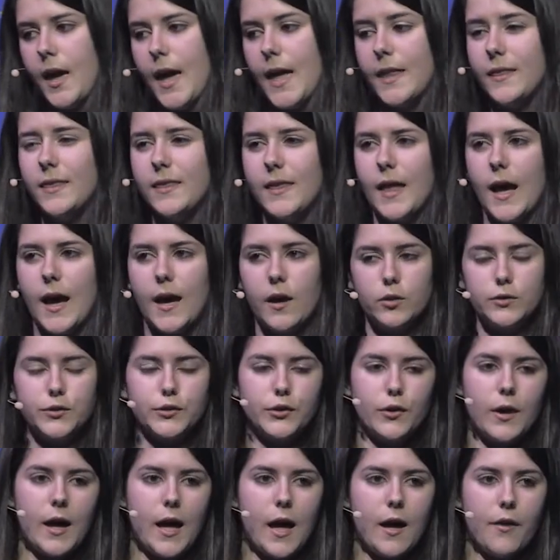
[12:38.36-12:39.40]
And I
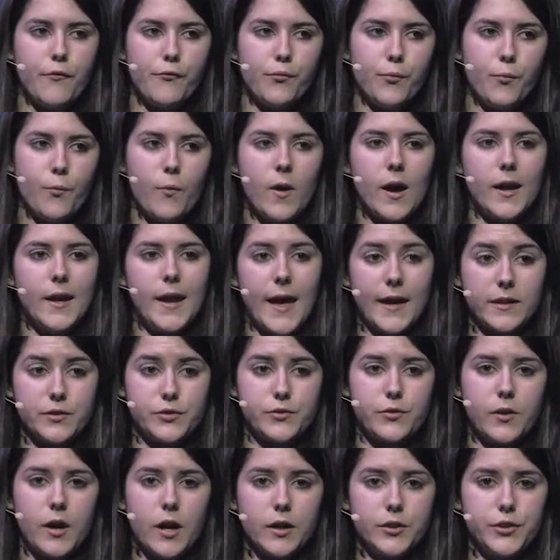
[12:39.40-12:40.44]
also have one
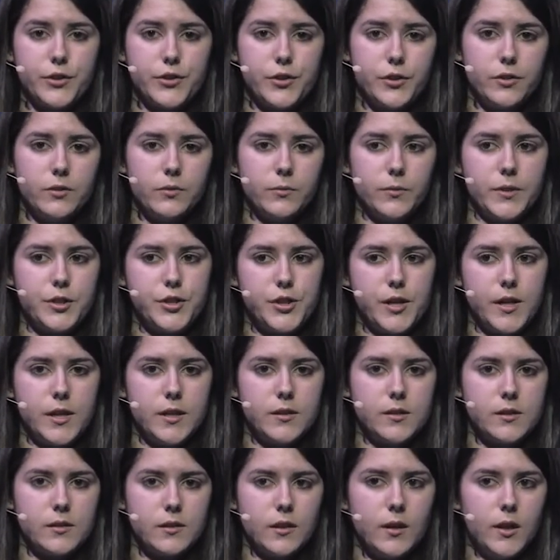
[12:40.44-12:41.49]
extra action, which
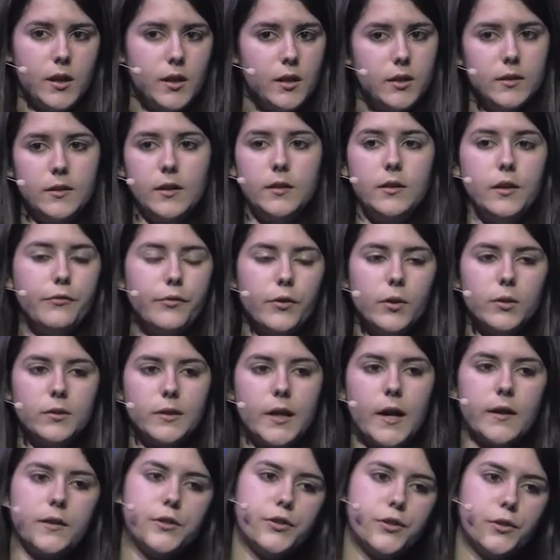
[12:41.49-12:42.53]
is the
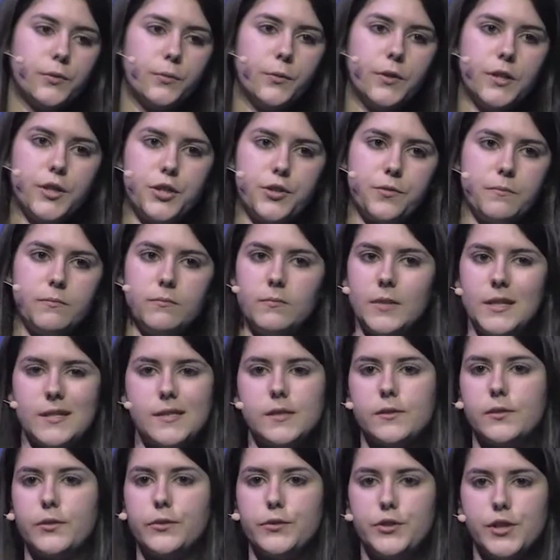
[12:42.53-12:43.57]
default action, which
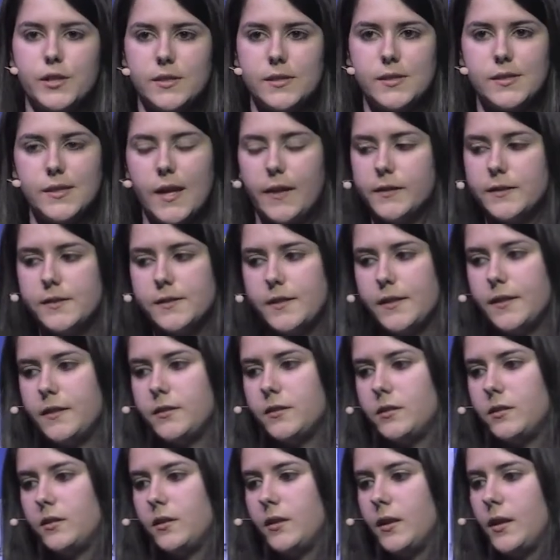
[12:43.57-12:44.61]
means to just stand
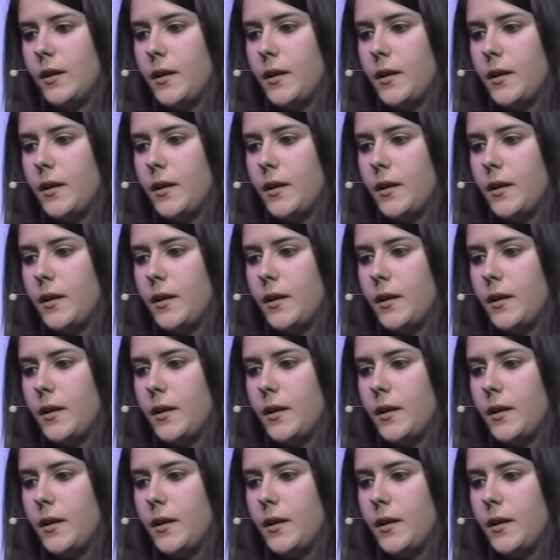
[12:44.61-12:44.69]
still.